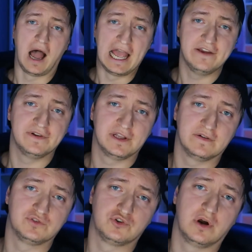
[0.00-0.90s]
I even
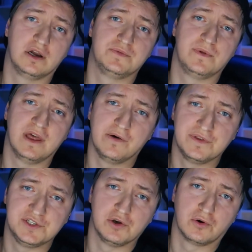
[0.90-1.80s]
have tried without
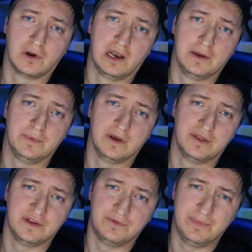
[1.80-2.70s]
the circlip,
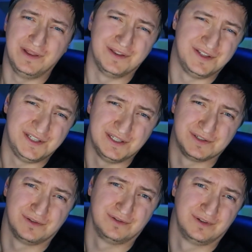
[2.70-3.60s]
that bit that
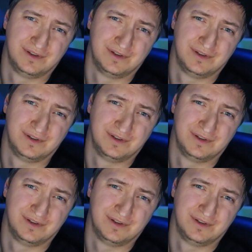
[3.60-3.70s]
sits on